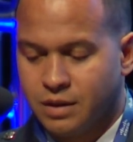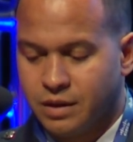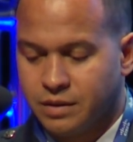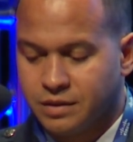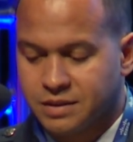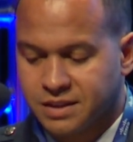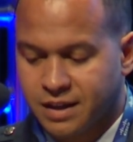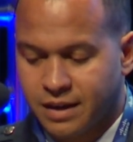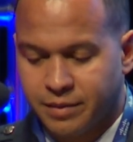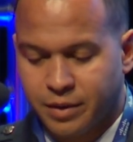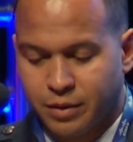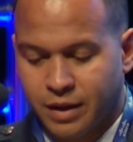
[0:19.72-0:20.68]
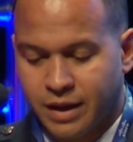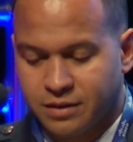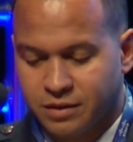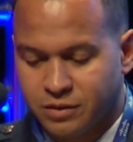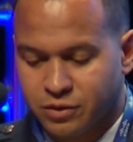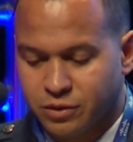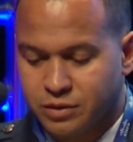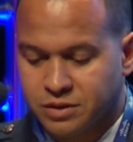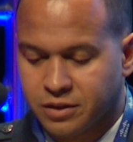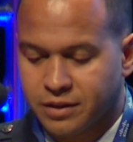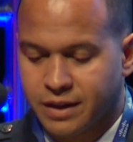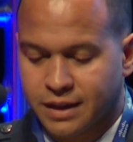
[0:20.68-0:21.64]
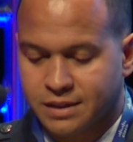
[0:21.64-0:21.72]
At this time, I would like to introduce our
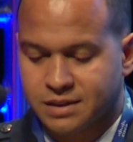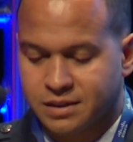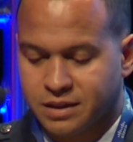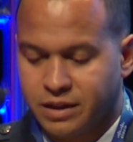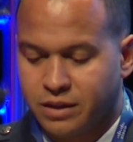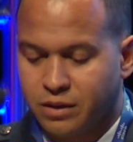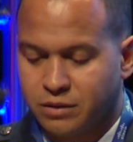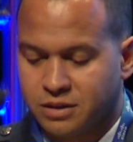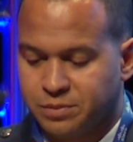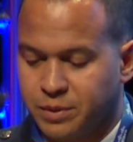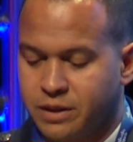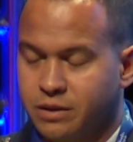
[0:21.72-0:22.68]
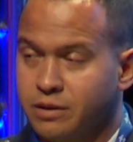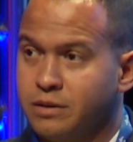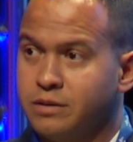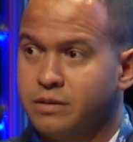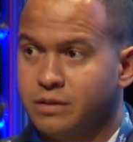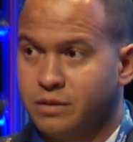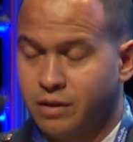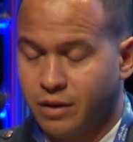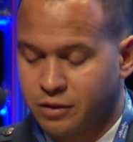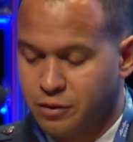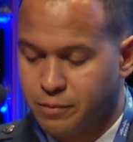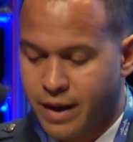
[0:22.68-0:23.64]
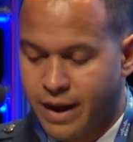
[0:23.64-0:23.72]
next keynote speaker,
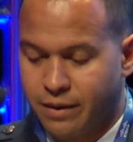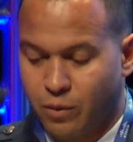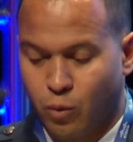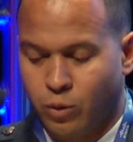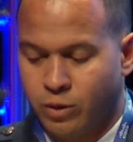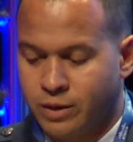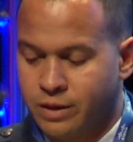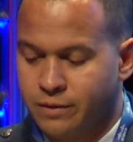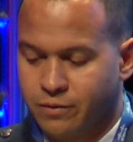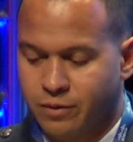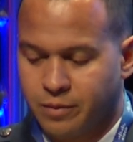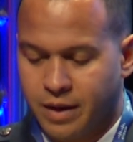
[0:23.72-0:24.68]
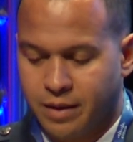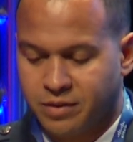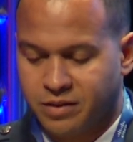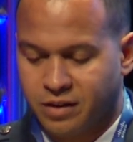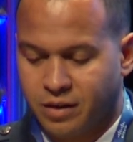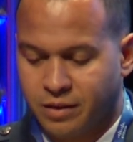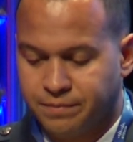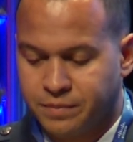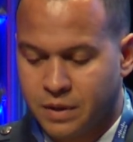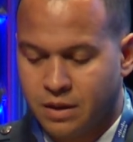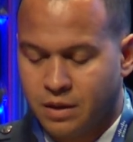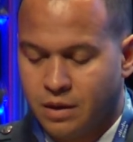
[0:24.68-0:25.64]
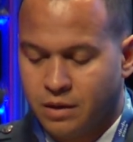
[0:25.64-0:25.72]
Dr. Matt Wood from Amazon.
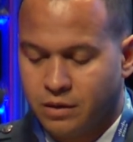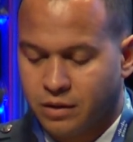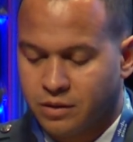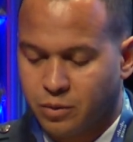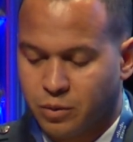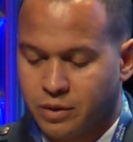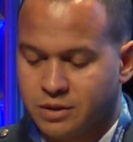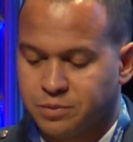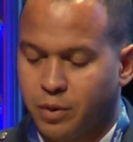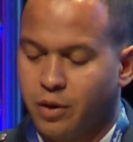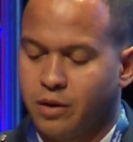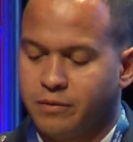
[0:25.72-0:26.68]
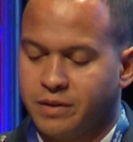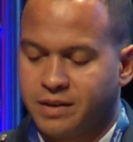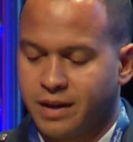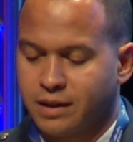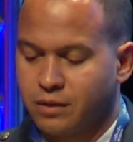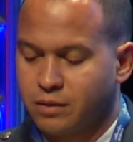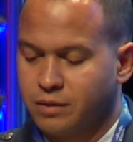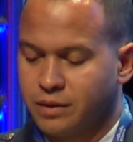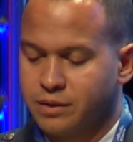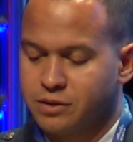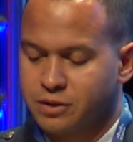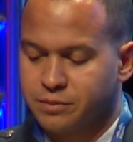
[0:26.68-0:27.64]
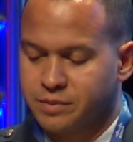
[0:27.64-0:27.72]
Dr. Wood is part of a technical
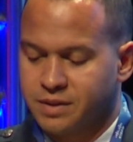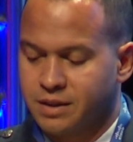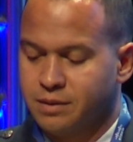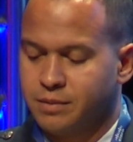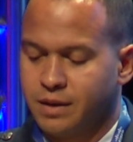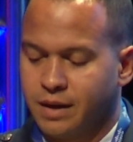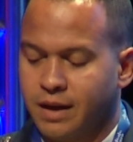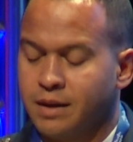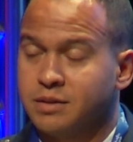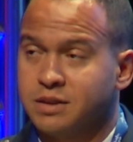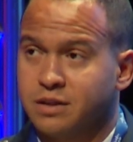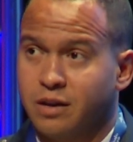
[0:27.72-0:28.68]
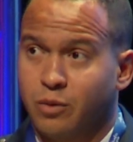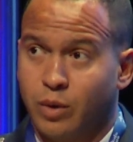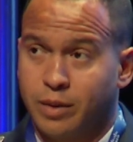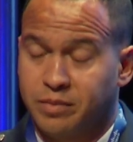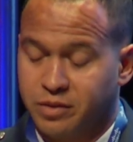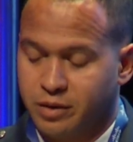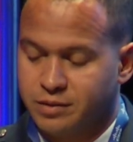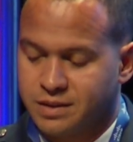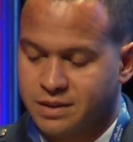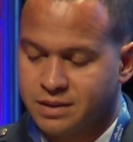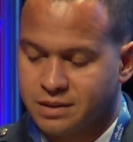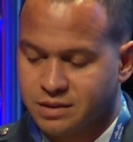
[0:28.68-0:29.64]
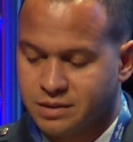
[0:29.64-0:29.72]
leadership team at Amazon Web
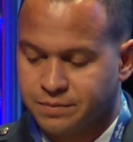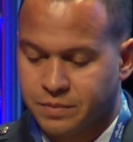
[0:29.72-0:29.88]
Services.